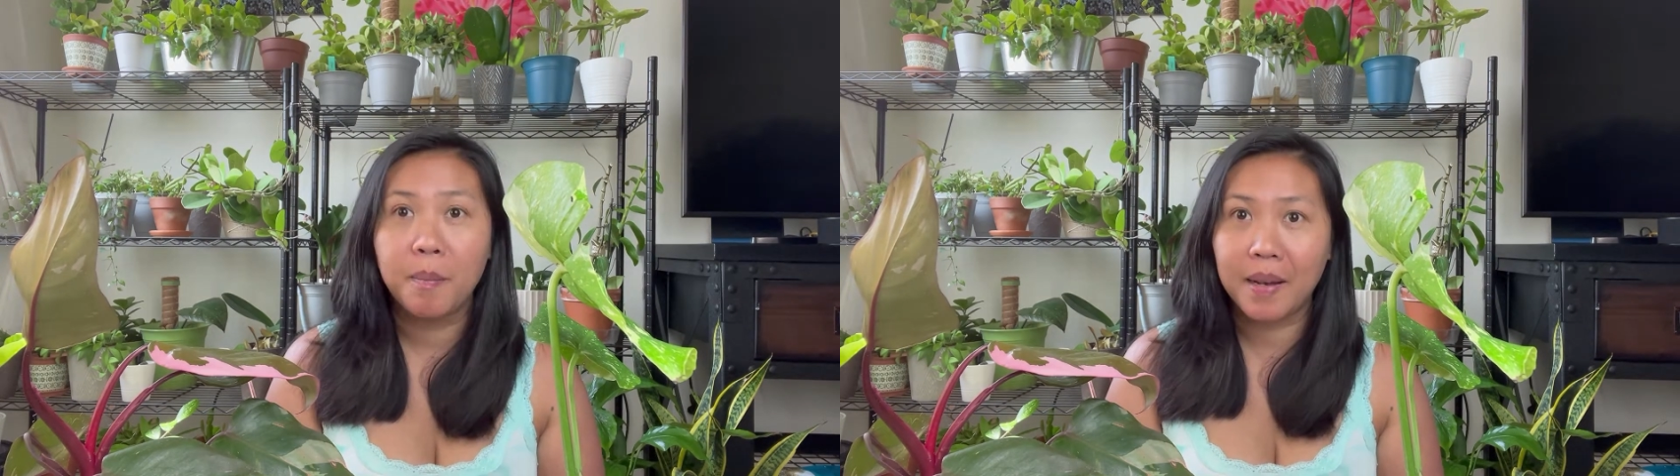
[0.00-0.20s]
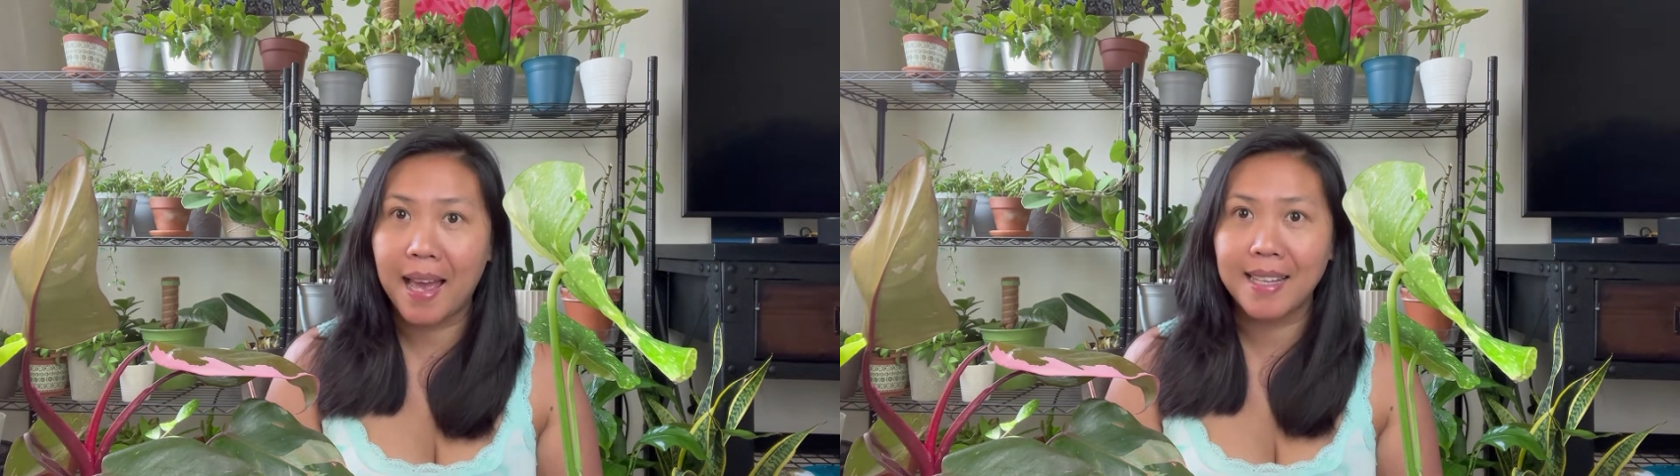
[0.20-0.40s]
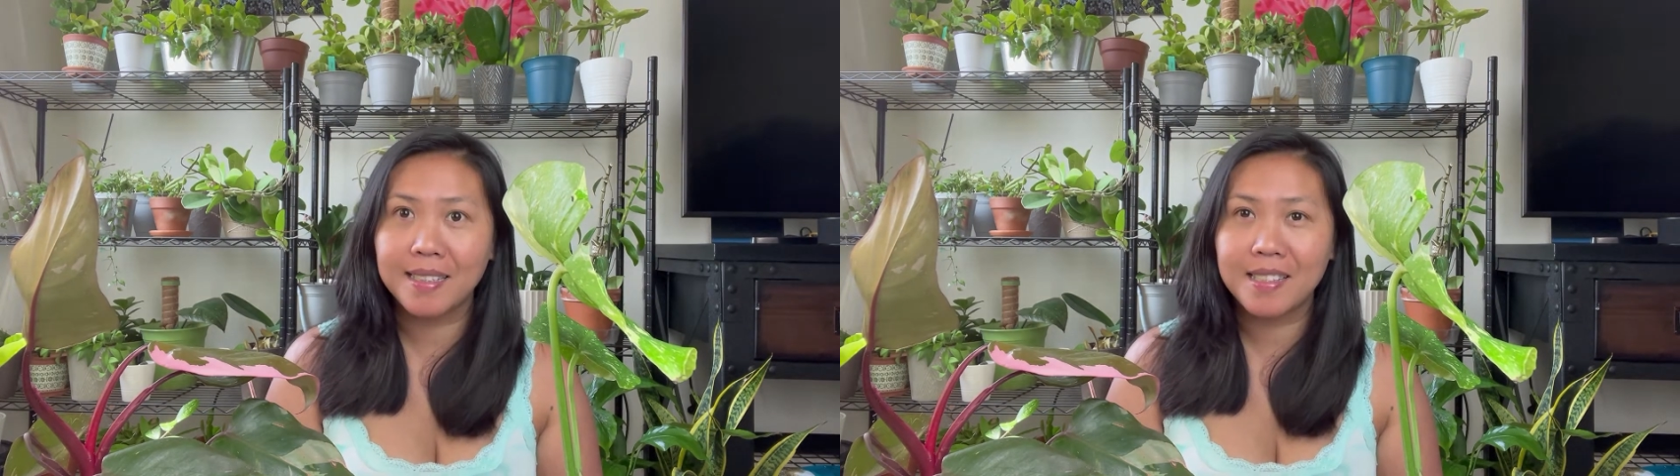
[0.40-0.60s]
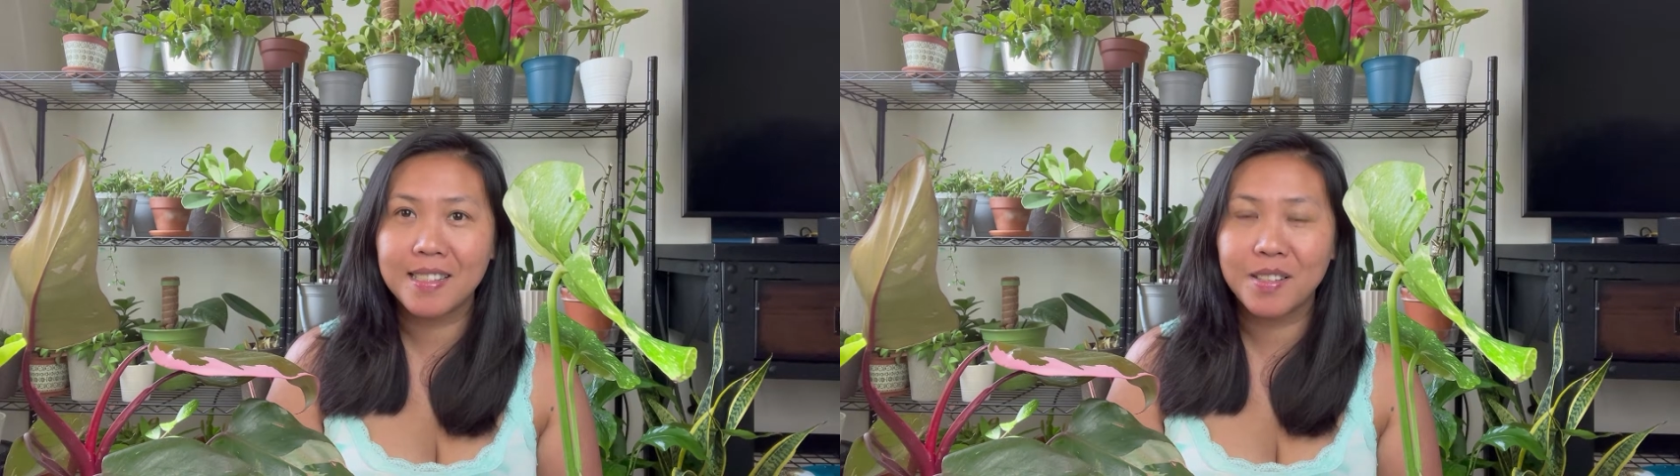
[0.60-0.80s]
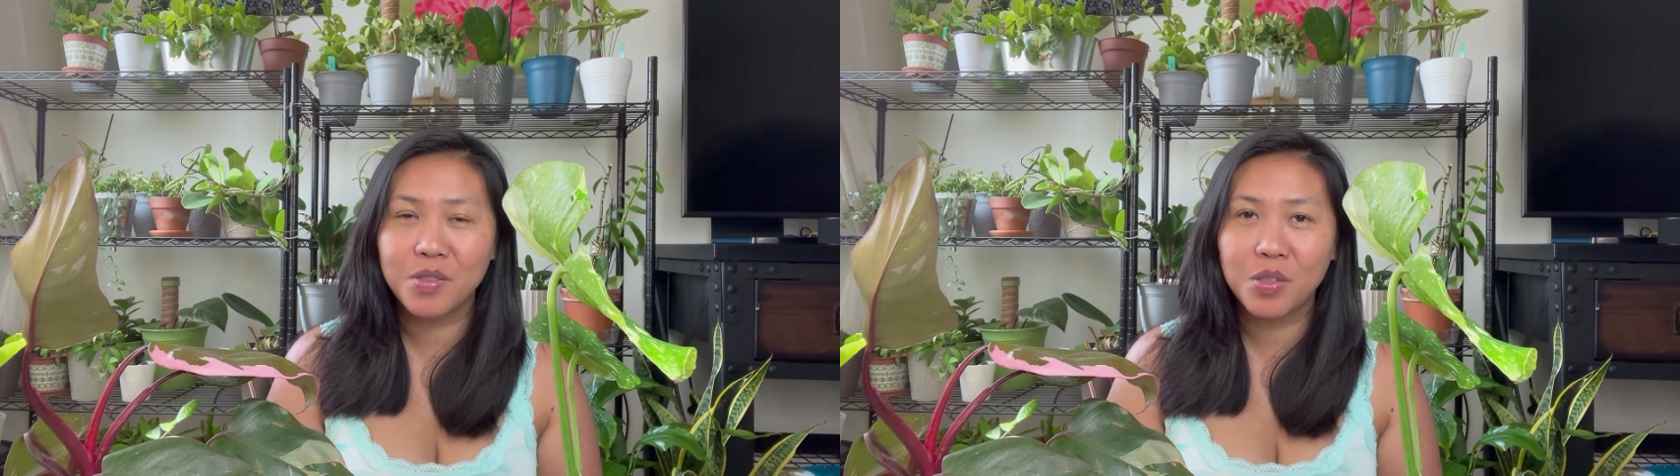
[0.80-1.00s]

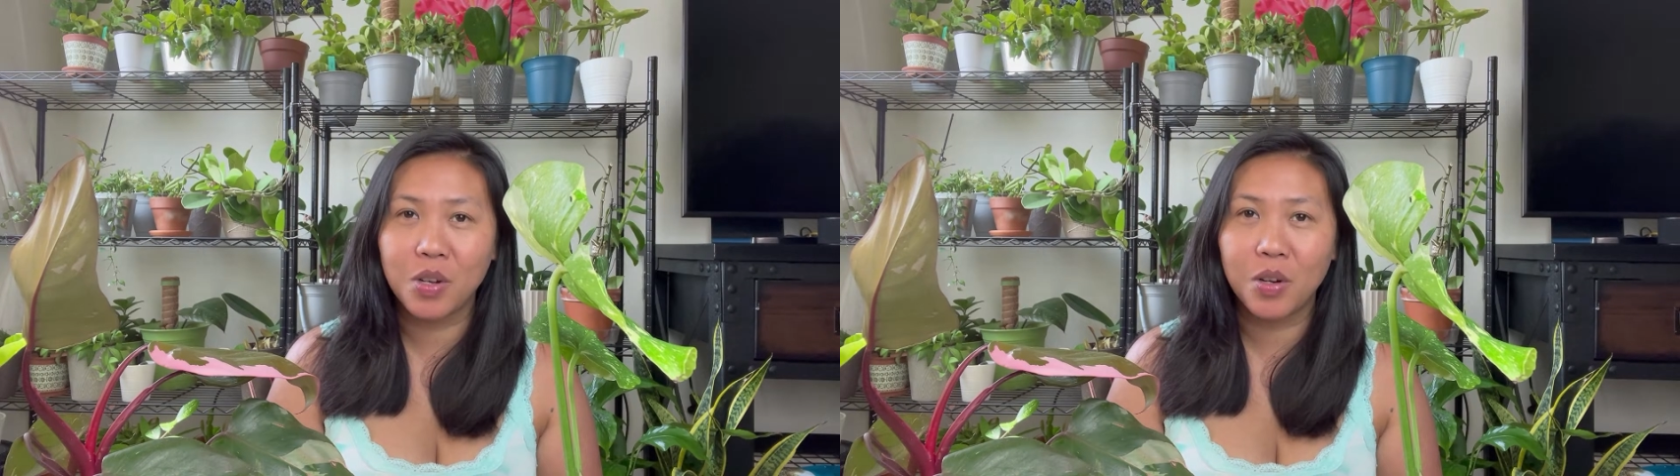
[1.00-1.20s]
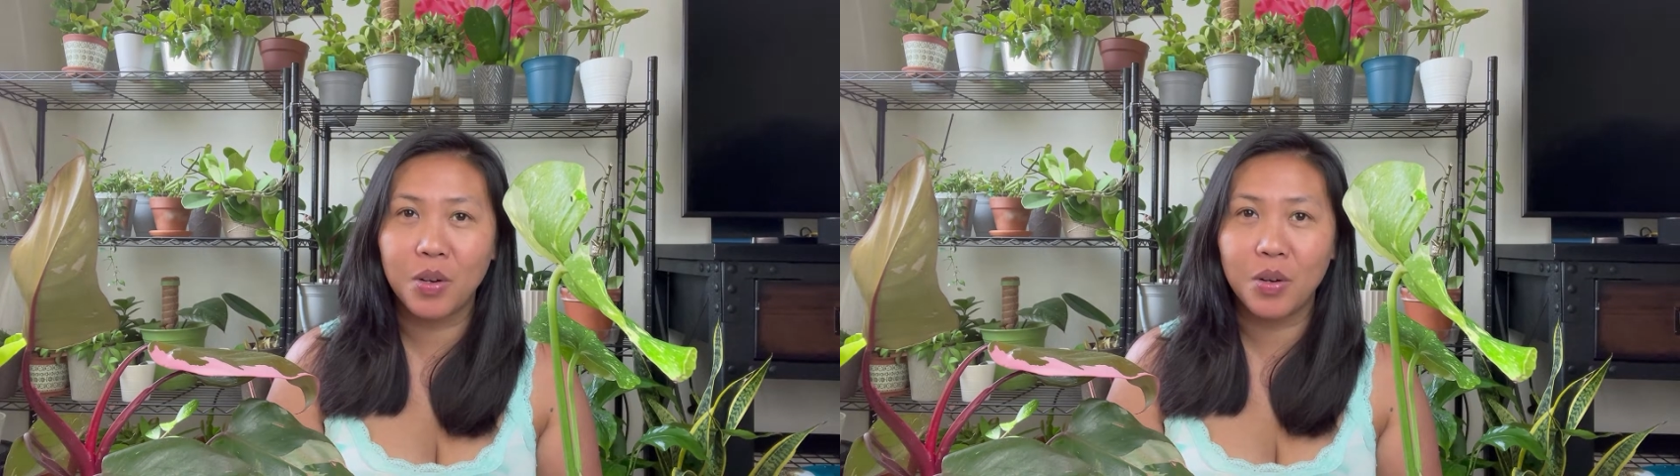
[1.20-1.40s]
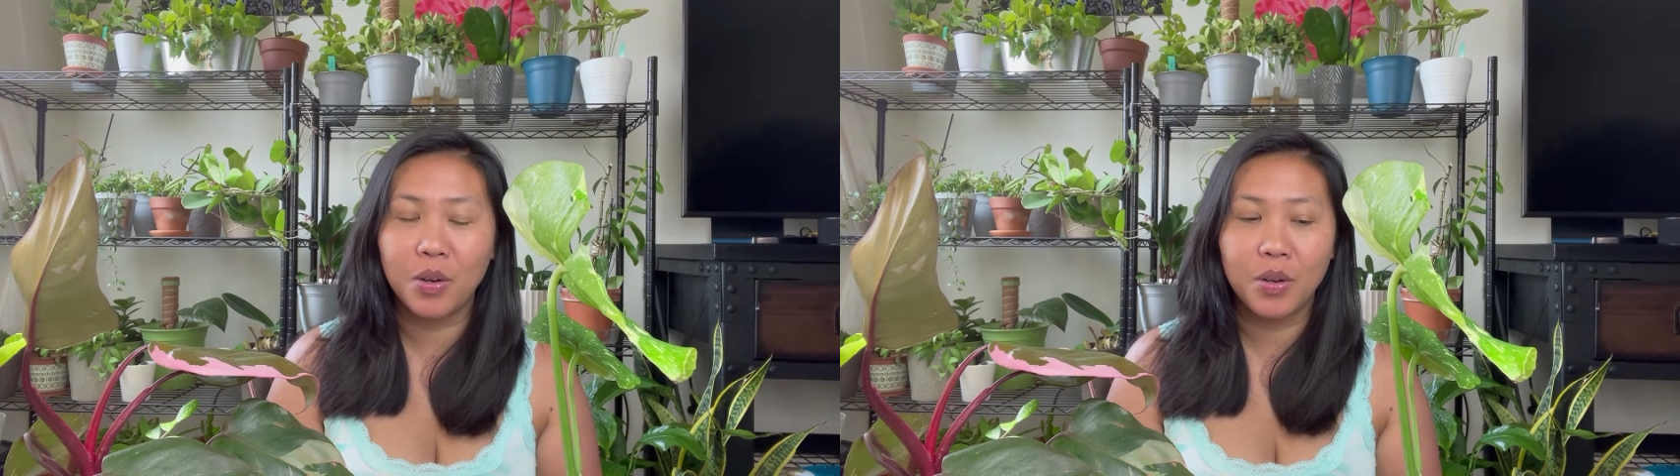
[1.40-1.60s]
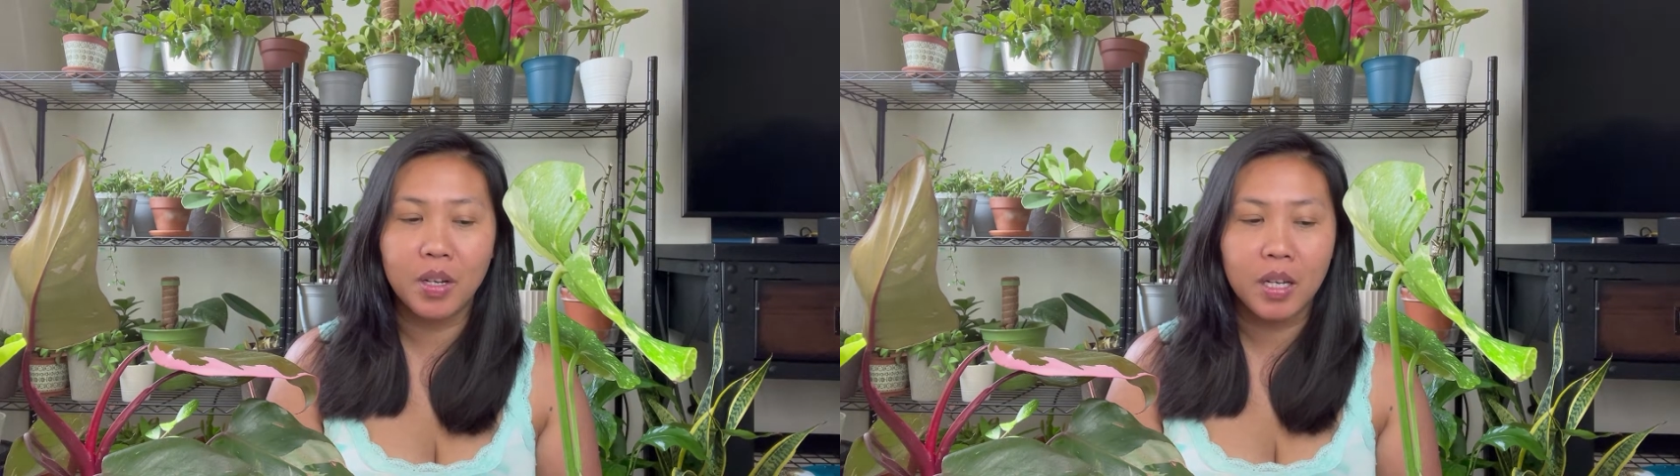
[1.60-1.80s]
plants. So